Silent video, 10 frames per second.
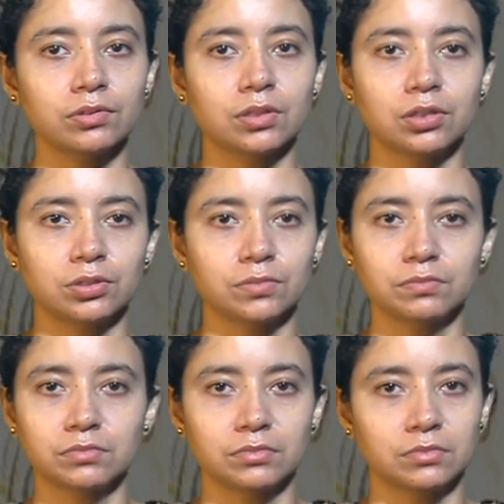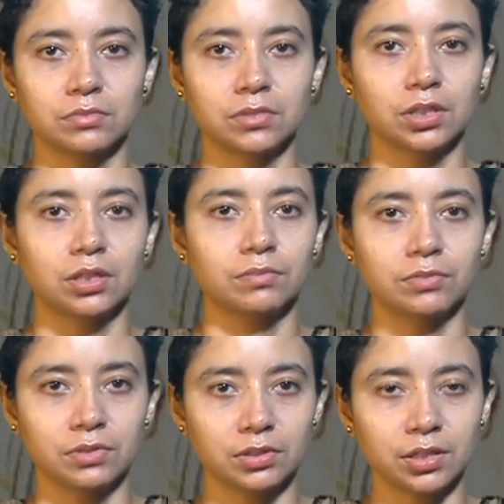know uh,
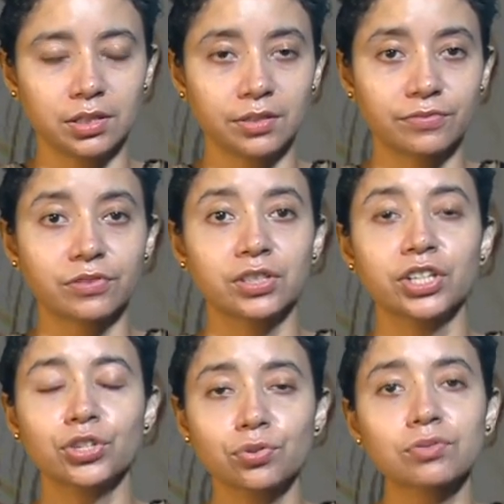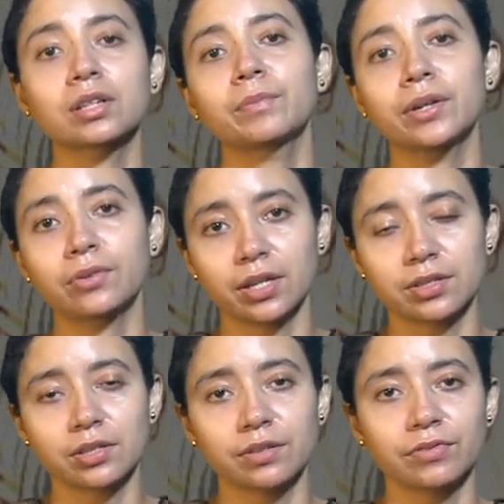the different issues are being
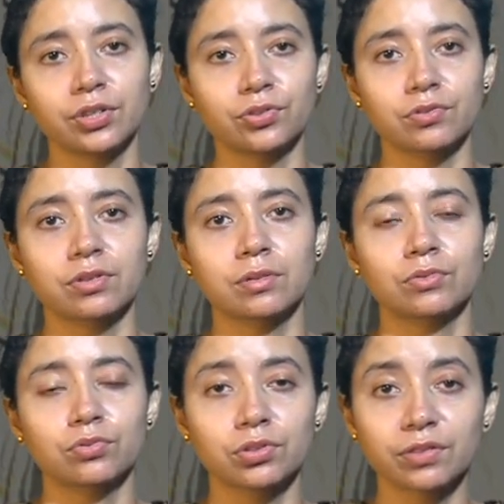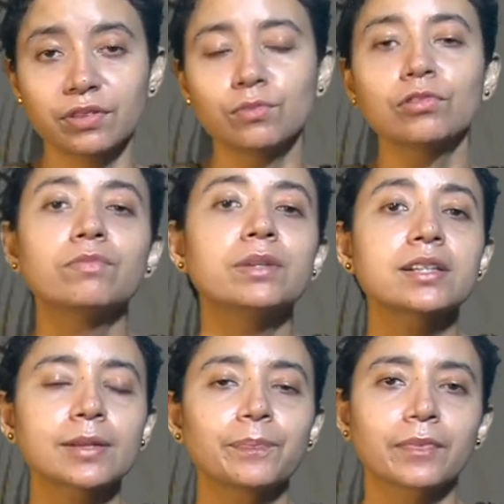raised the different issues and two different
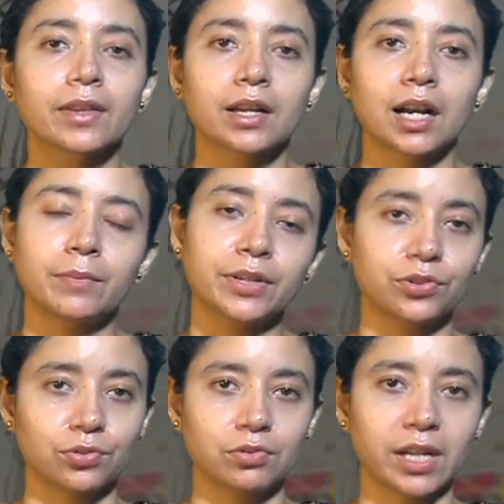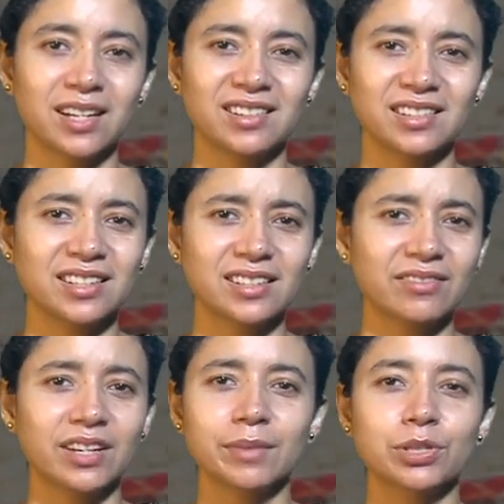movements are being shown and these
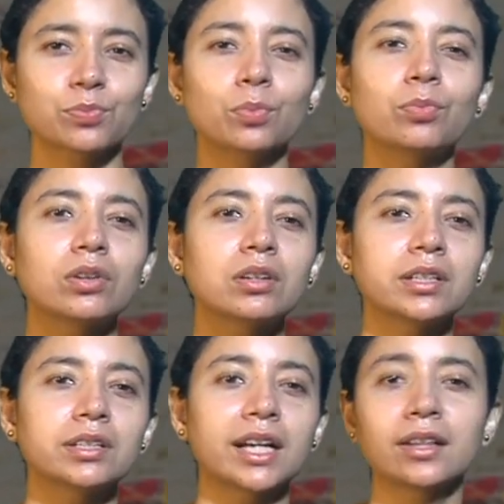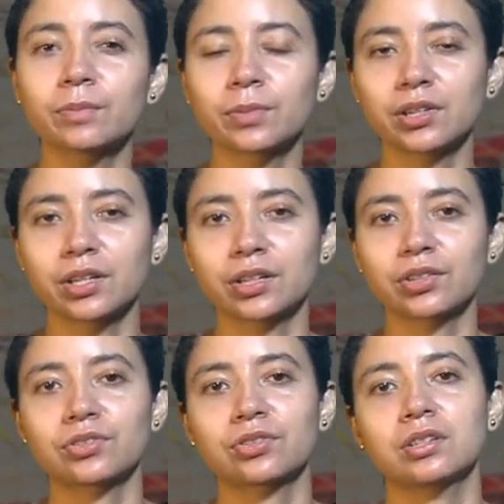are very much popular in Andhra
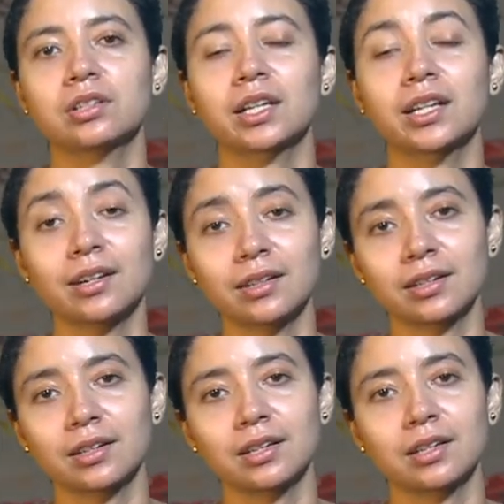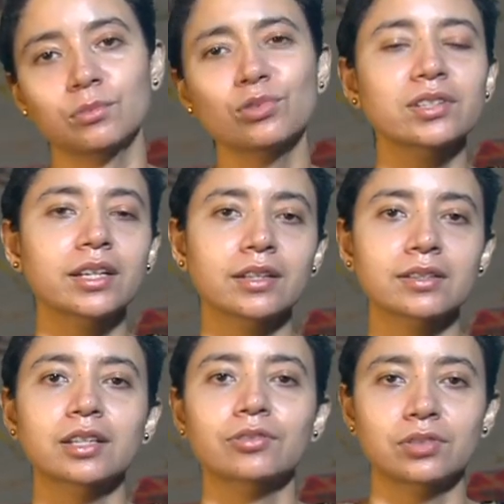Pradesh in Karnataka mostly in
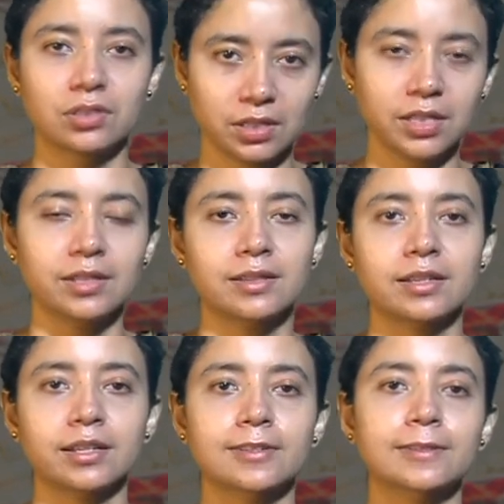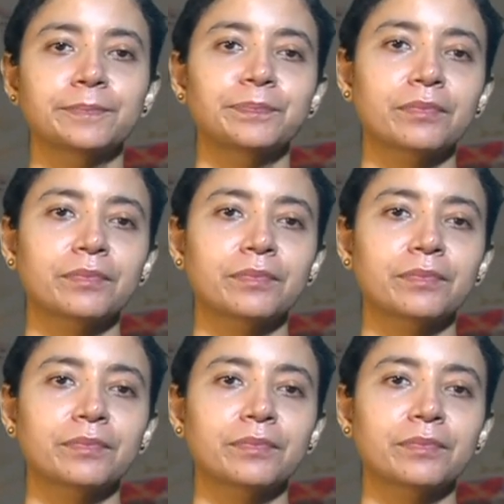the South Indian states